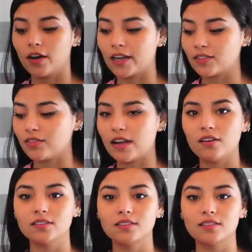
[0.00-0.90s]
Okay, so
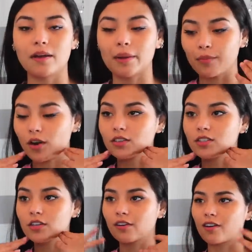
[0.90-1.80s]
now that my
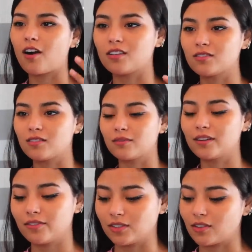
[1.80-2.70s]
bronzer or contour,
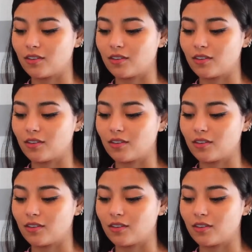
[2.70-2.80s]
whatever it's